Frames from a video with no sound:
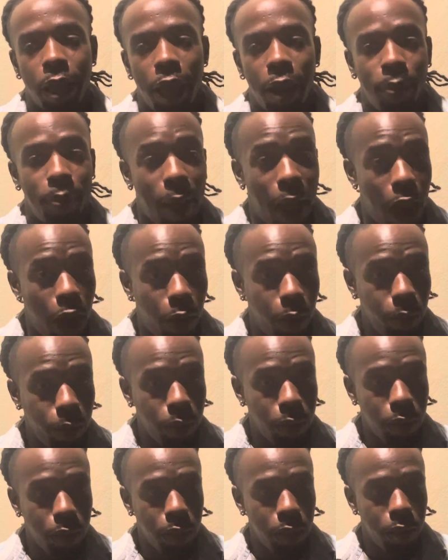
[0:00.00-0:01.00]
power,
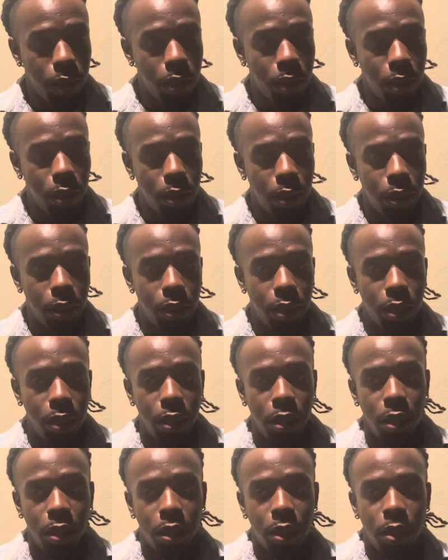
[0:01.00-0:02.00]

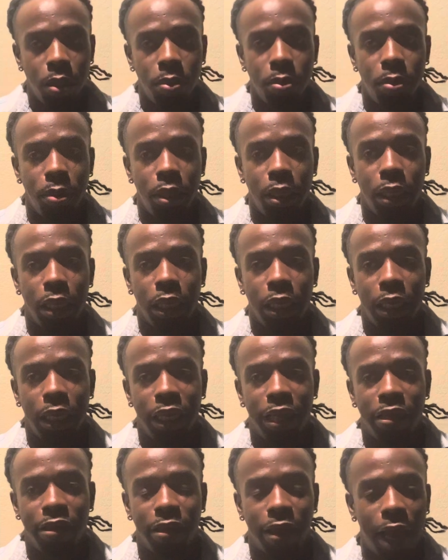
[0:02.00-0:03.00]
but it
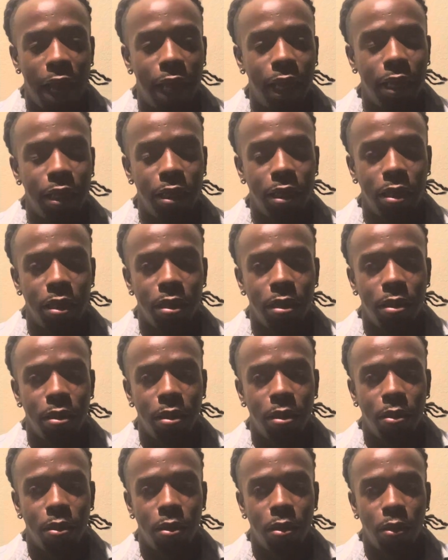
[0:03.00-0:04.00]
is not
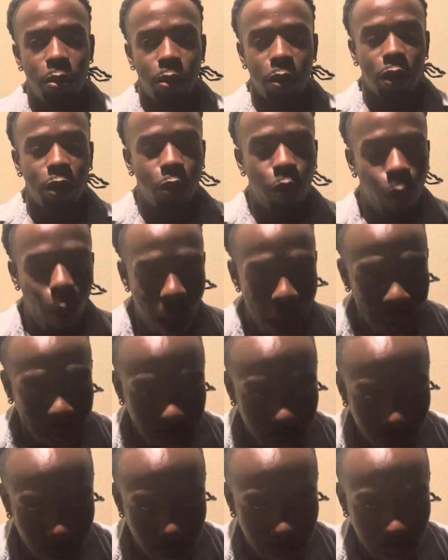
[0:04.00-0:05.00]

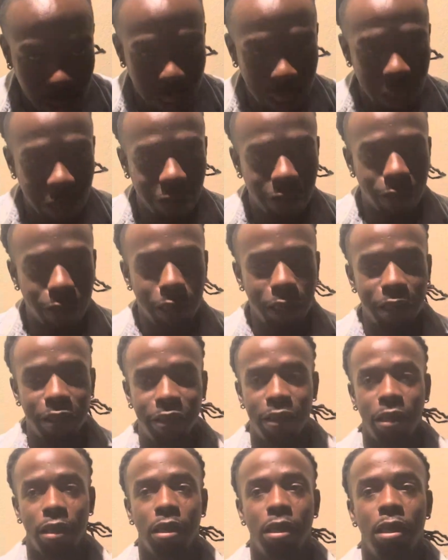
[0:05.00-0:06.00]
required to enter
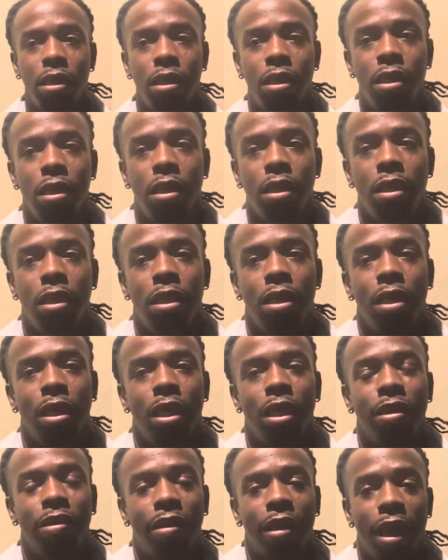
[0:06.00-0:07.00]
into
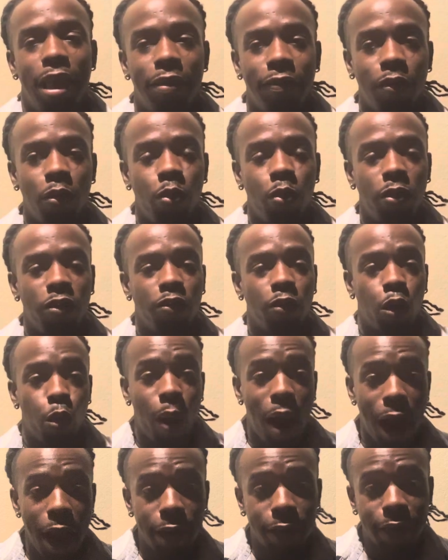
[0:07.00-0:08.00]
heaven. What's
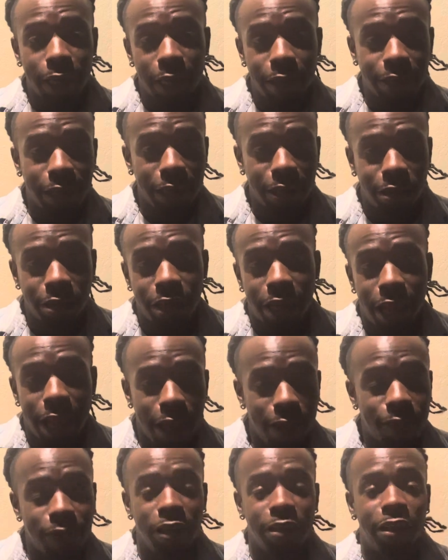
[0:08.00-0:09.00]
required to enter into
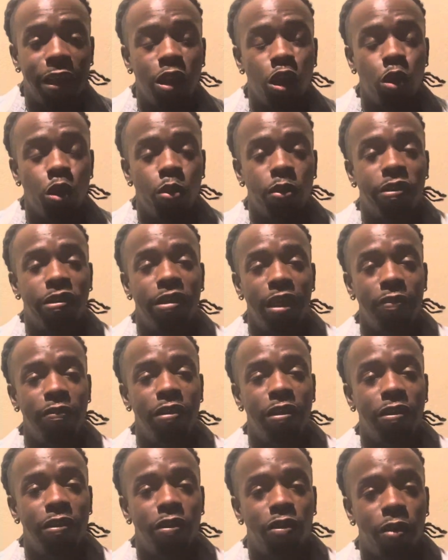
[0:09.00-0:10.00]
heaven is that you receive
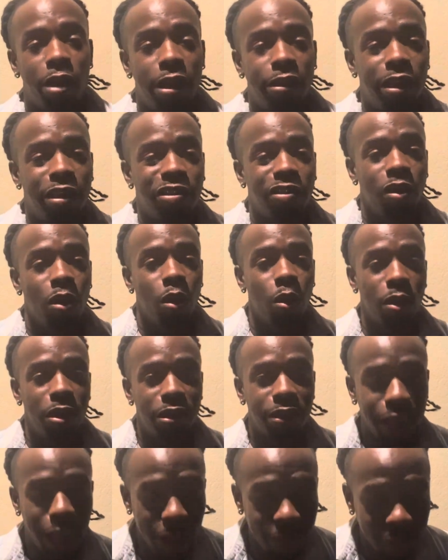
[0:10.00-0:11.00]
Jesus Christ as your Lord and
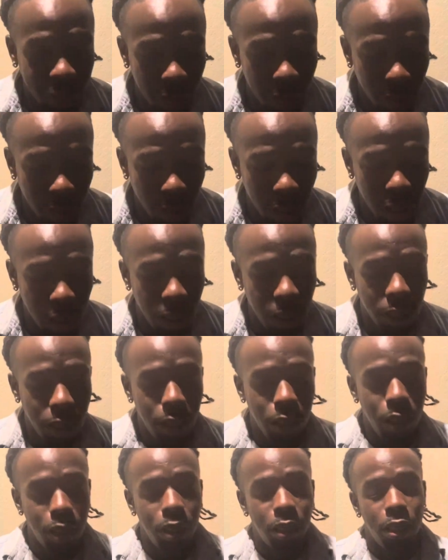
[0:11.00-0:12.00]
Savior.
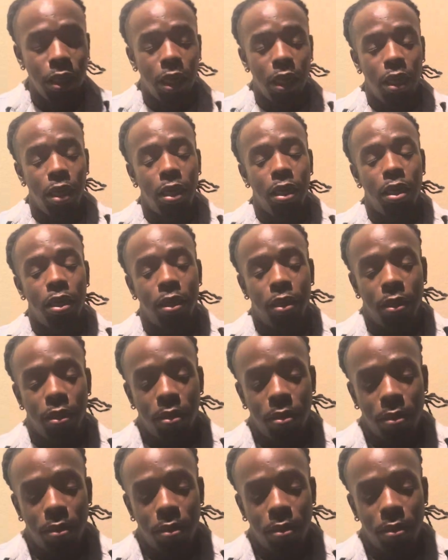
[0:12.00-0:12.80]
Other